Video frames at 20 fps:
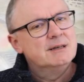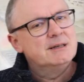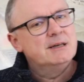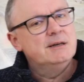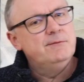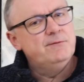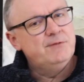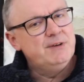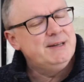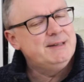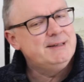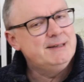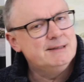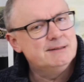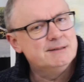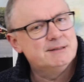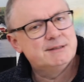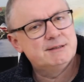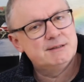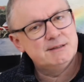
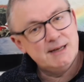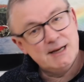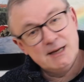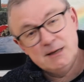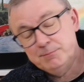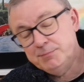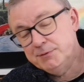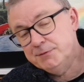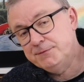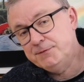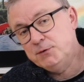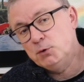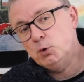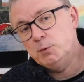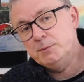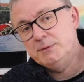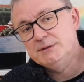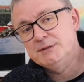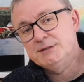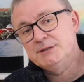convenience and
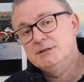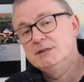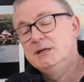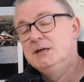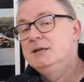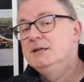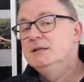performance,